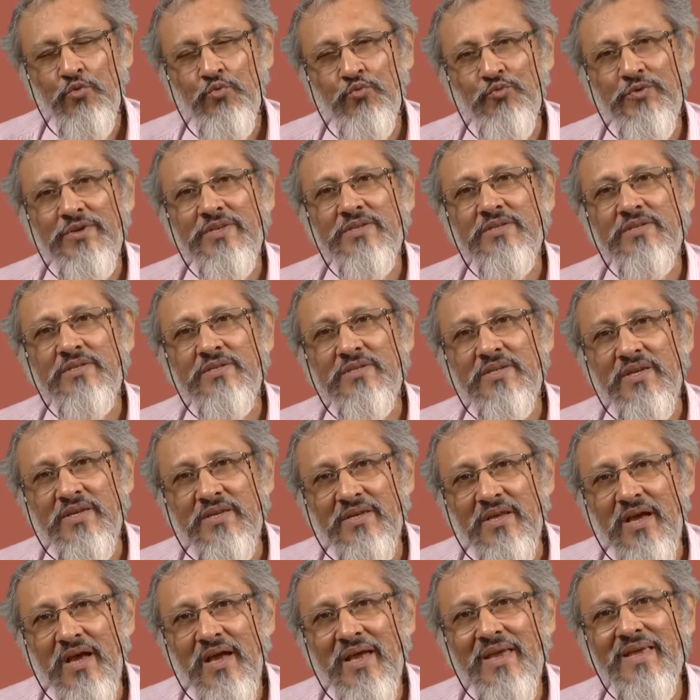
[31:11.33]
which
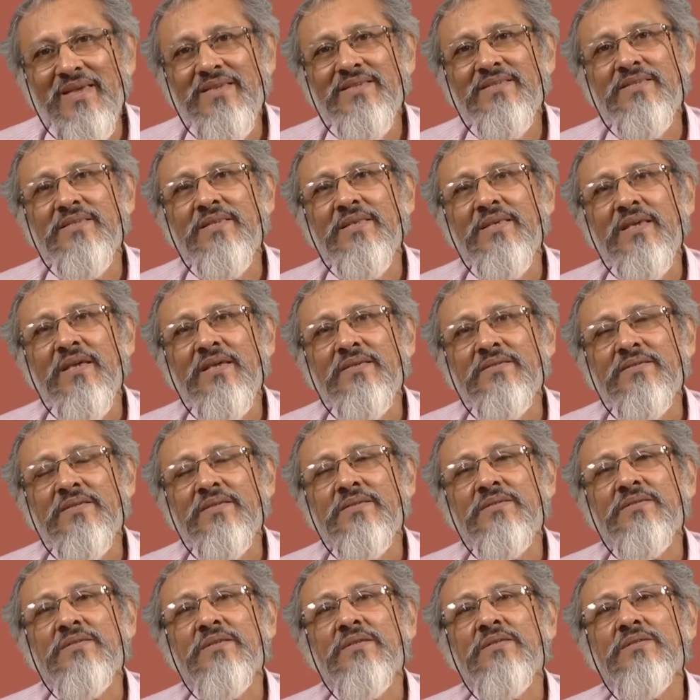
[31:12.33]
denies the
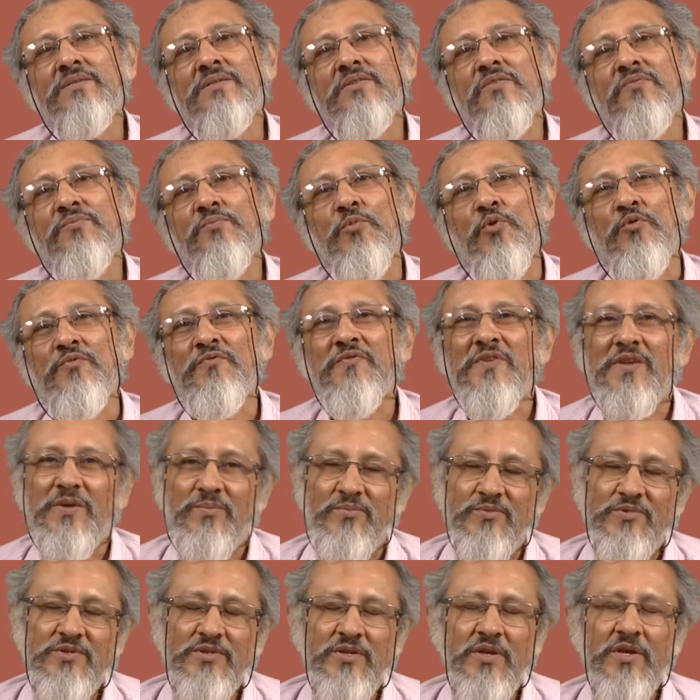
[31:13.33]
existence of
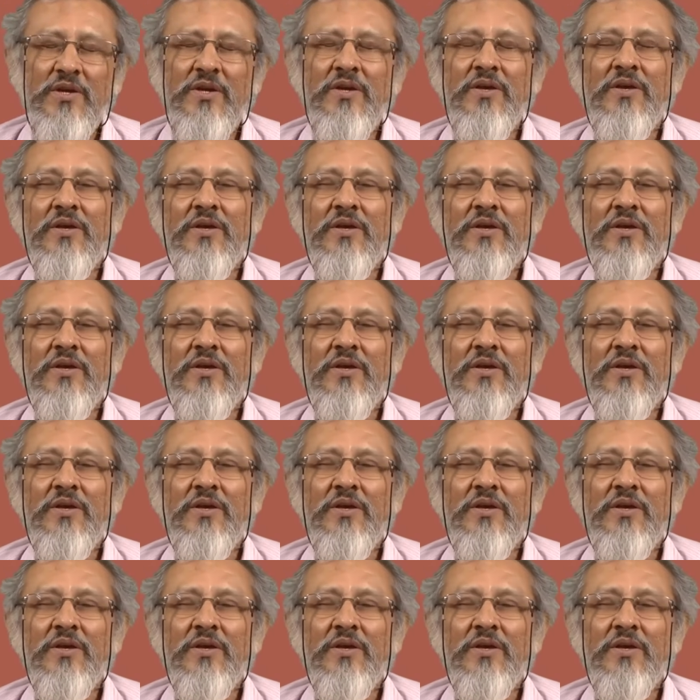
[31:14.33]
morphemes.